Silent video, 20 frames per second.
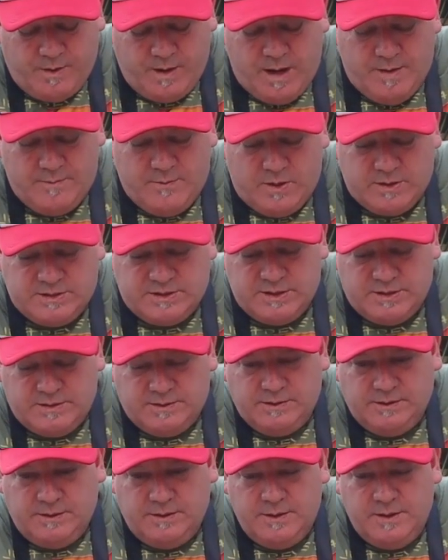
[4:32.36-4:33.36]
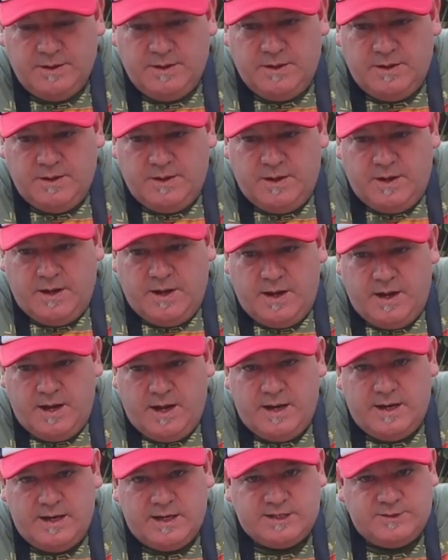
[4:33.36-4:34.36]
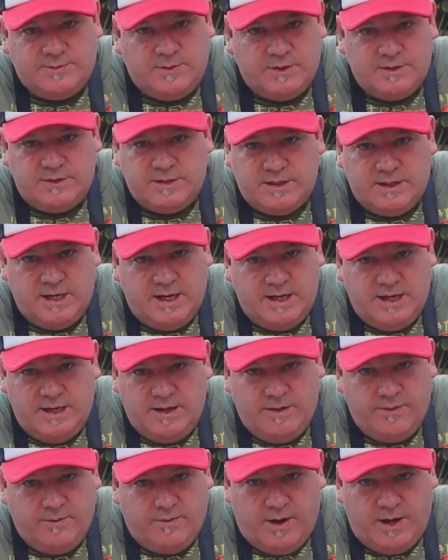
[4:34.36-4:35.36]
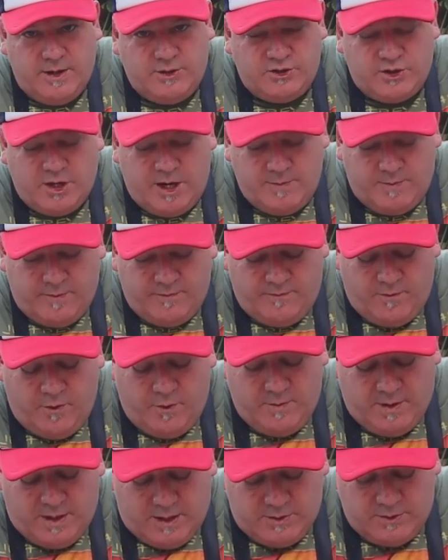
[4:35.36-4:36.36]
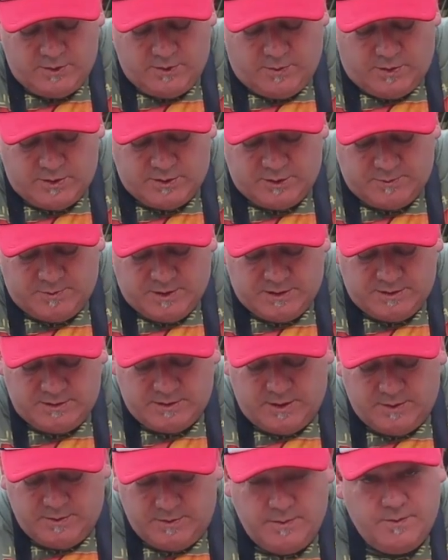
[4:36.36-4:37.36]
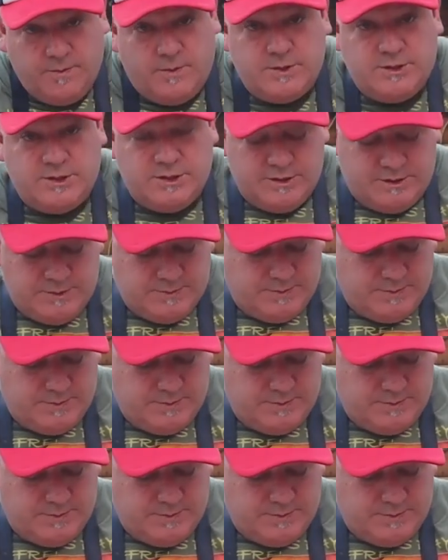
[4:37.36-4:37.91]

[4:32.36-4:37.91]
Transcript: not an expert in any way, shape or form, and I do want to be, so watch this